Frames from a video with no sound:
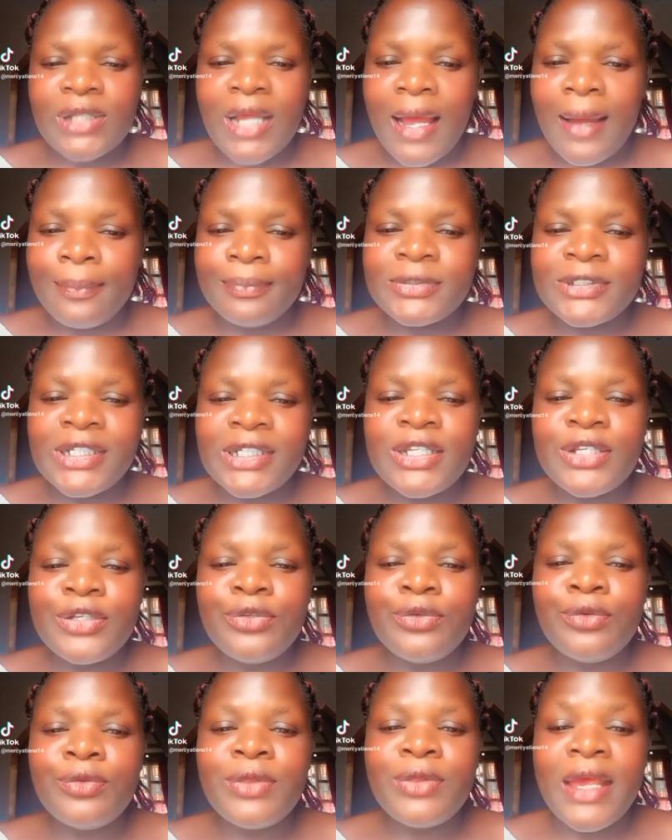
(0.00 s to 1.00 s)
I'm telling
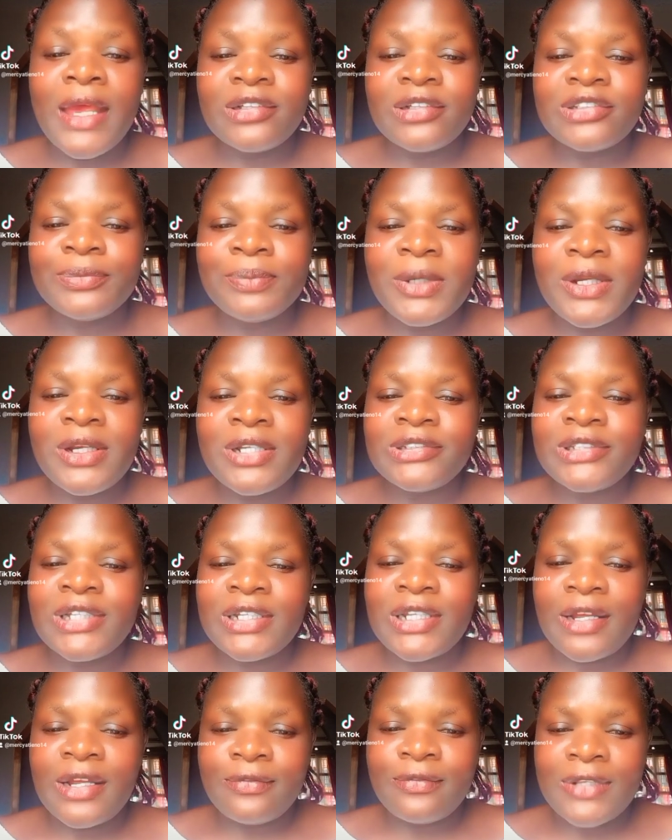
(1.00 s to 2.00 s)
you the experience
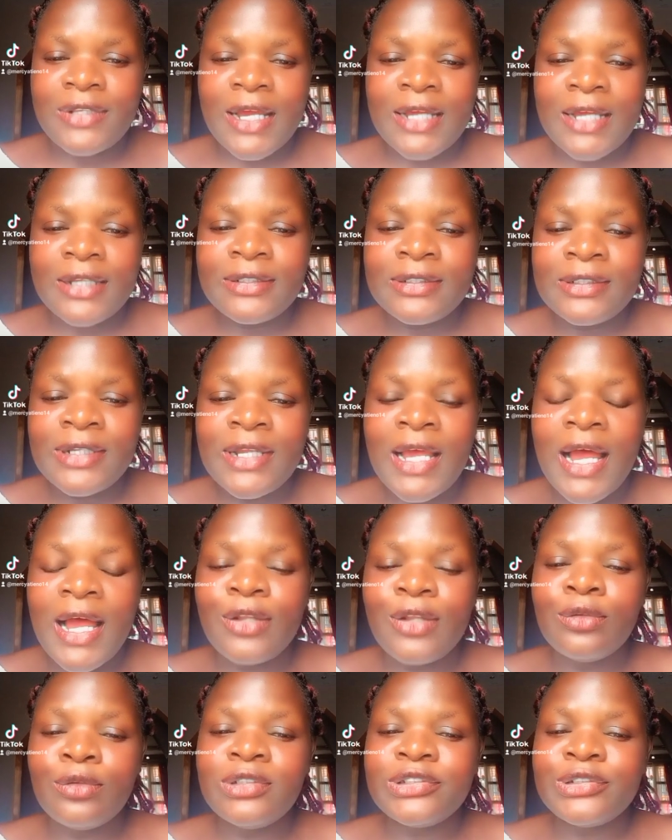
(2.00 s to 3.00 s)
that I've done,
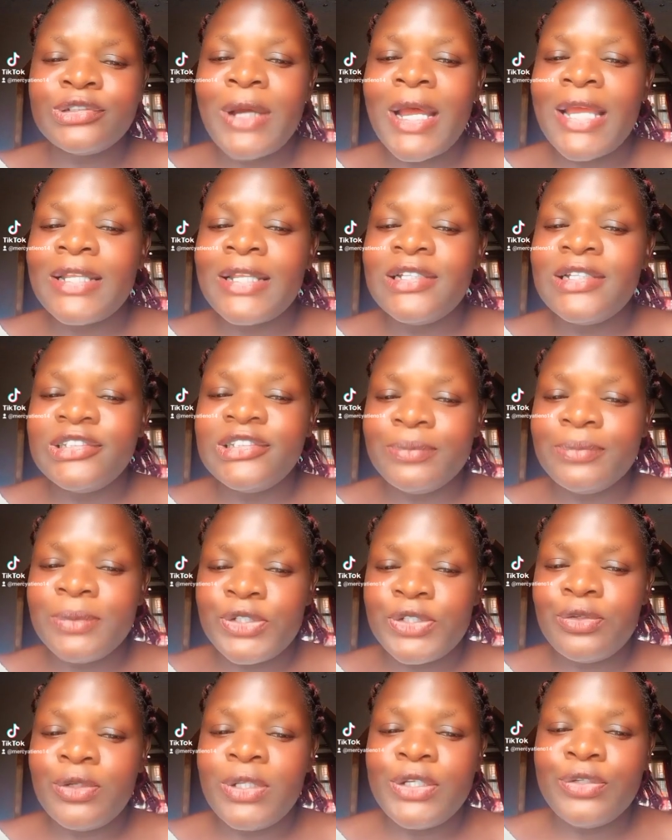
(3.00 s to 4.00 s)
and also I did
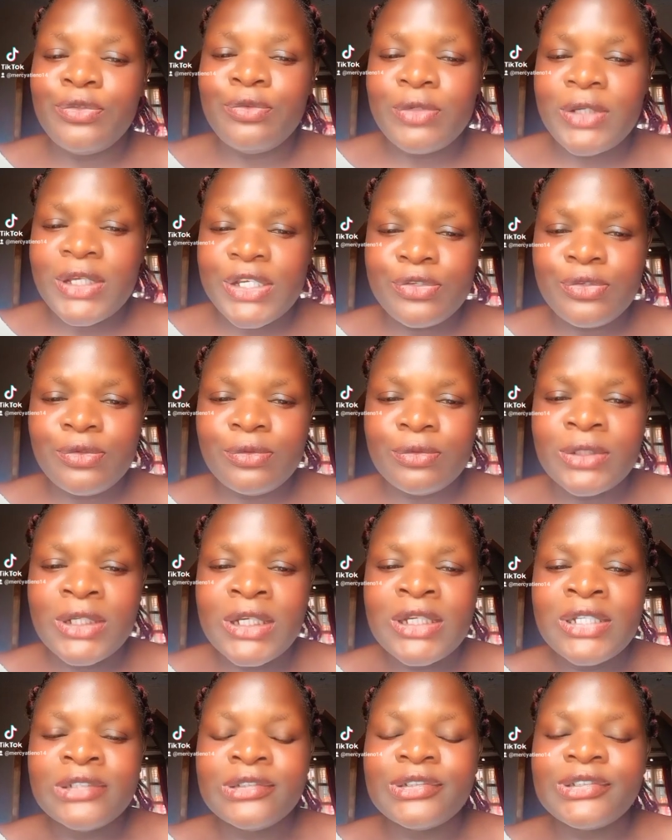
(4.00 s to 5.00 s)
special education.
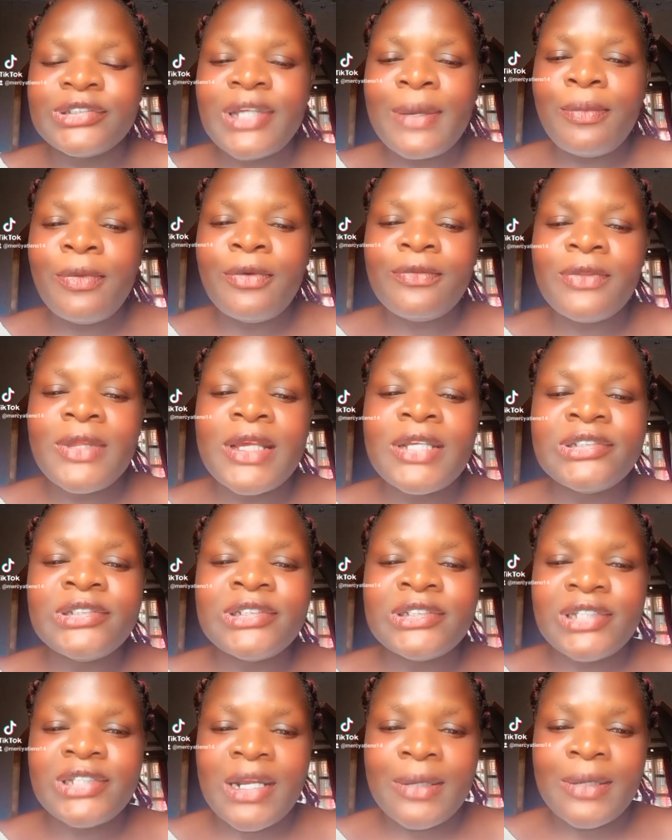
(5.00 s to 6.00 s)
So some of the
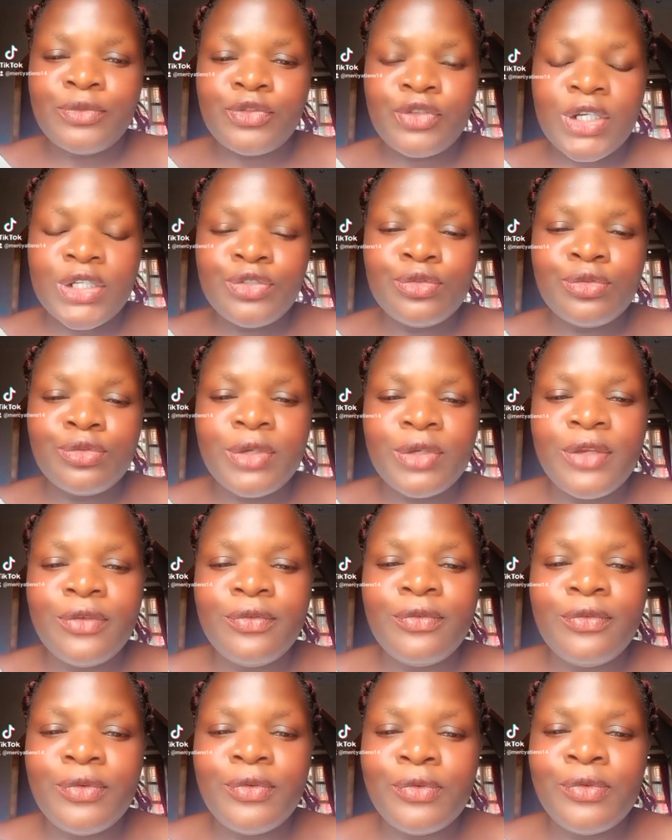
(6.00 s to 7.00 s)
insights that I'm trying to
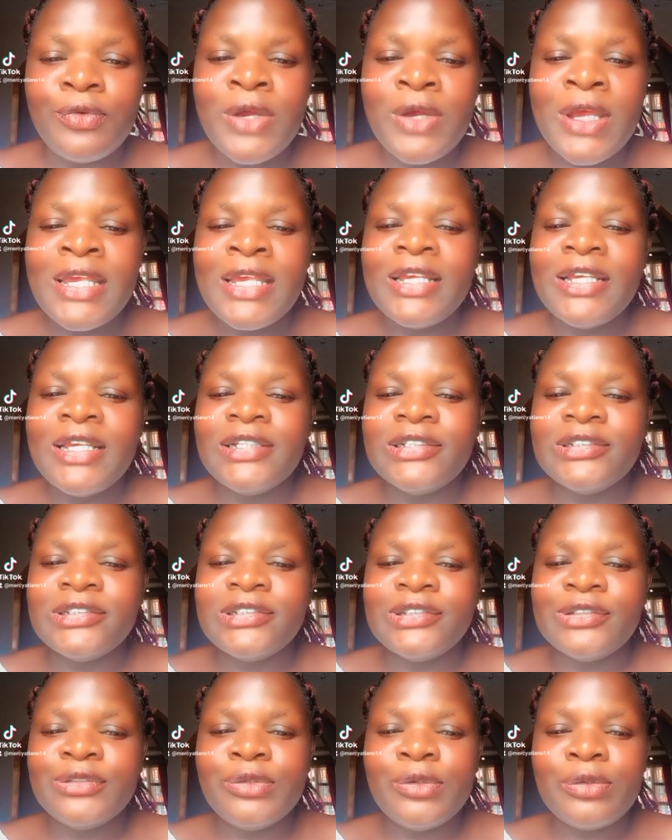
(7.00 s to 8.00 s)
give you
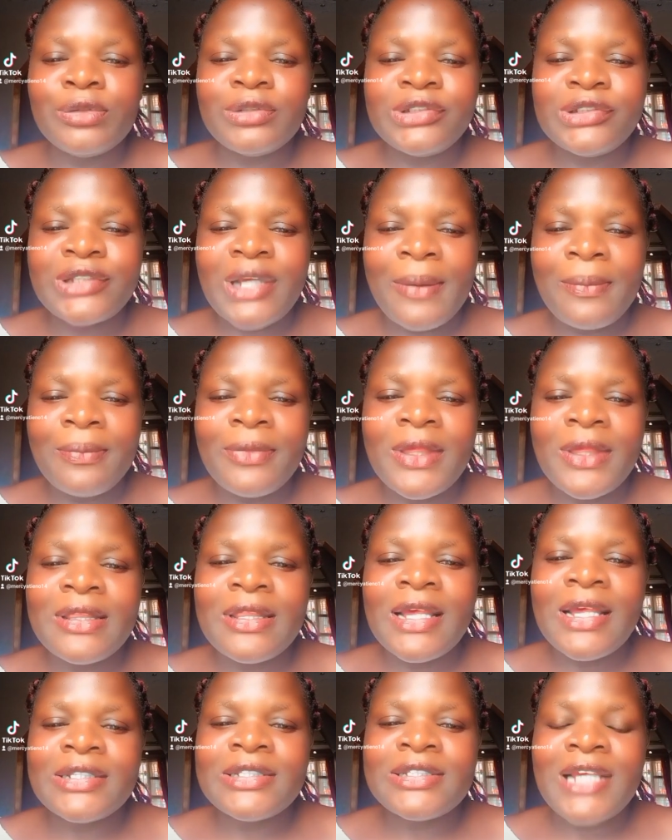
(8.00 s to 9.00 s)
is not
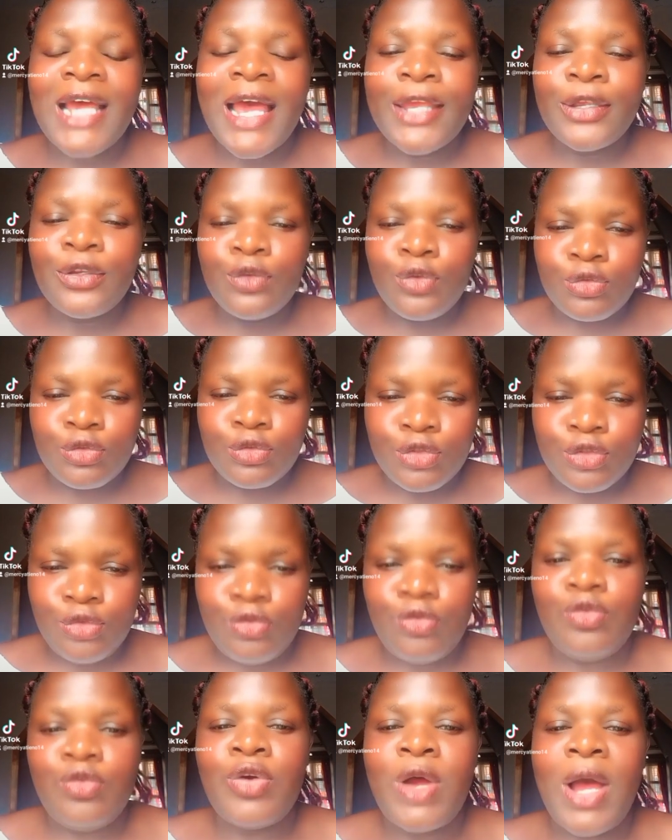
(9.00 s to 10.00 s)
something that I don't
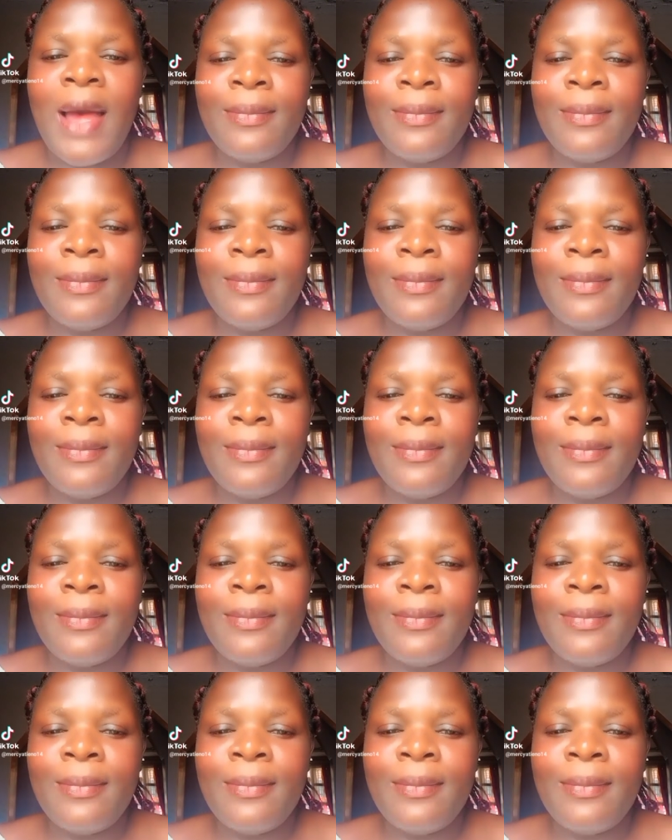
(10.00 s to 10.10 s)
know.